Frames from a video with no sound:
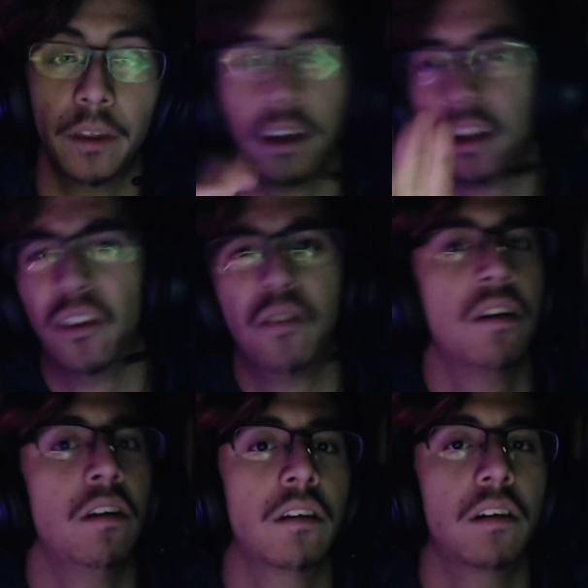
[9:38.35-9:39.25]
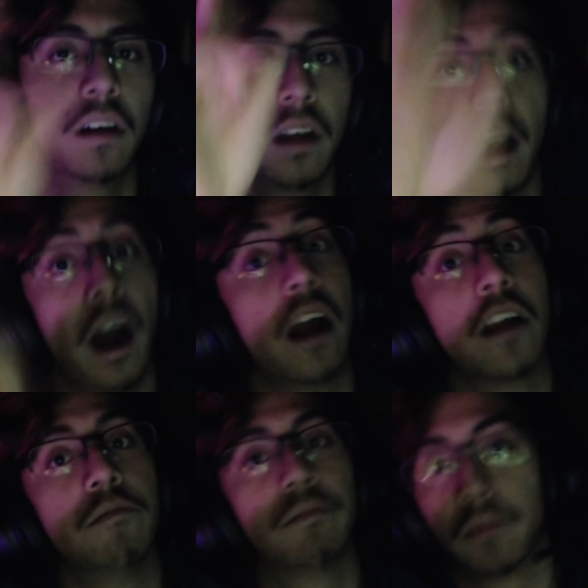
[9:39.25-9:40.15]
No, no, no. I
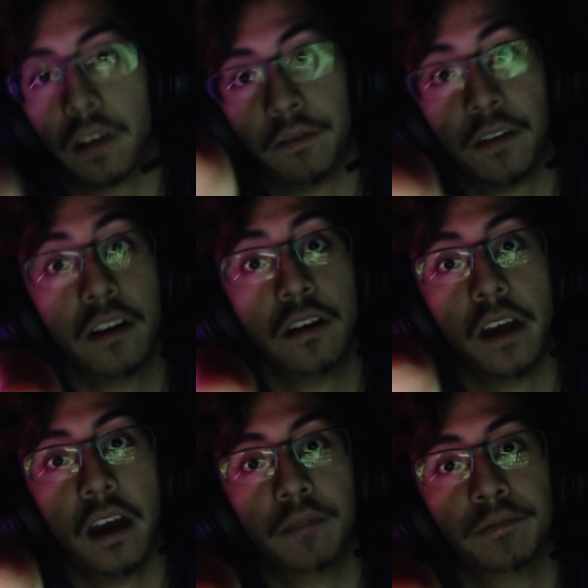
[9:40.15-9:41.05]
if you do that,